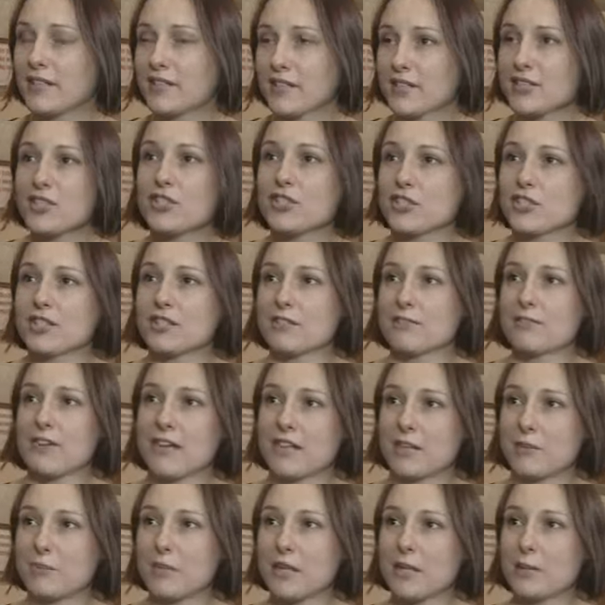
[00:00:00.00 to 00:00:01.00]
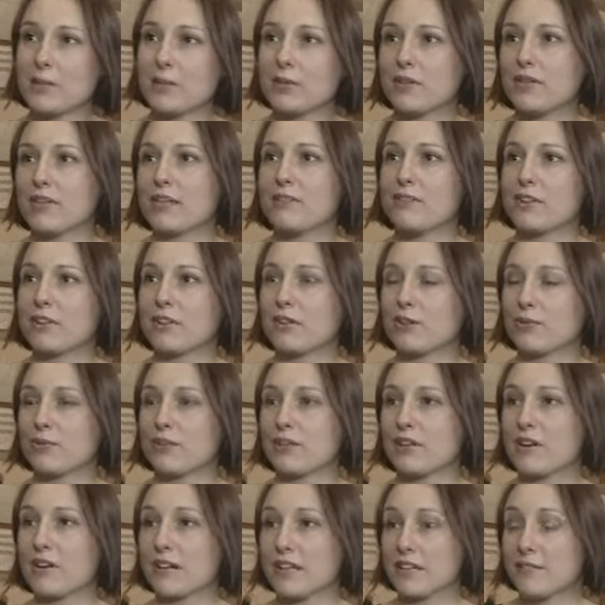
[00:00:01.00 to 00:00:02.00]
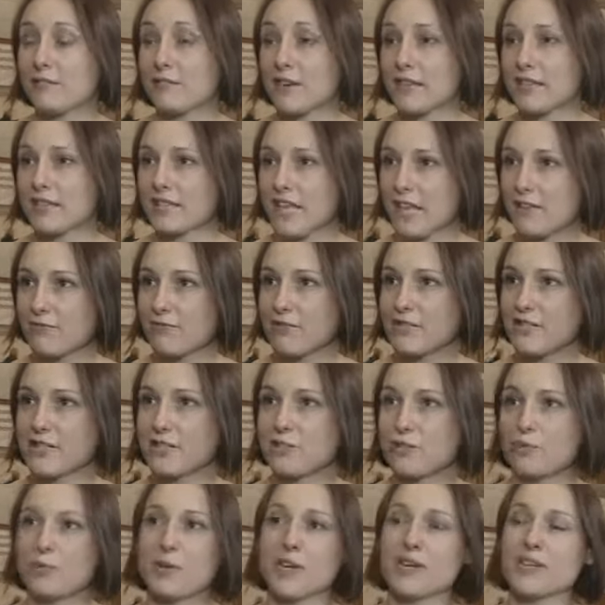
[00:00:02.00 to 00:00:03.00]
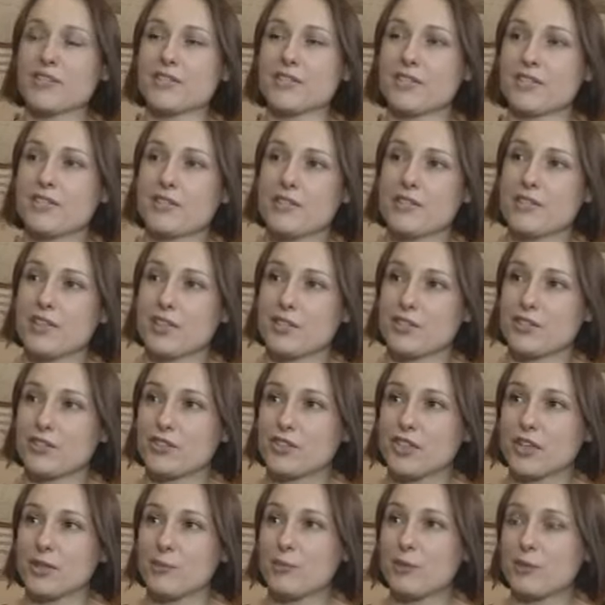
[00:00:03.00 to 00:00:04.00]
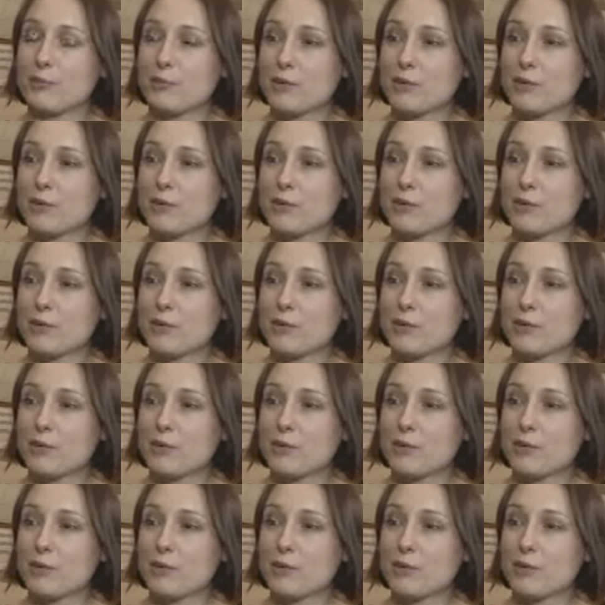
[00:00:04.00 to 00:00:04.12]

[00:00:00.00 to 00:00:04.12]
It doesn't just affect the people who are living along the line, it affects every single person in this country.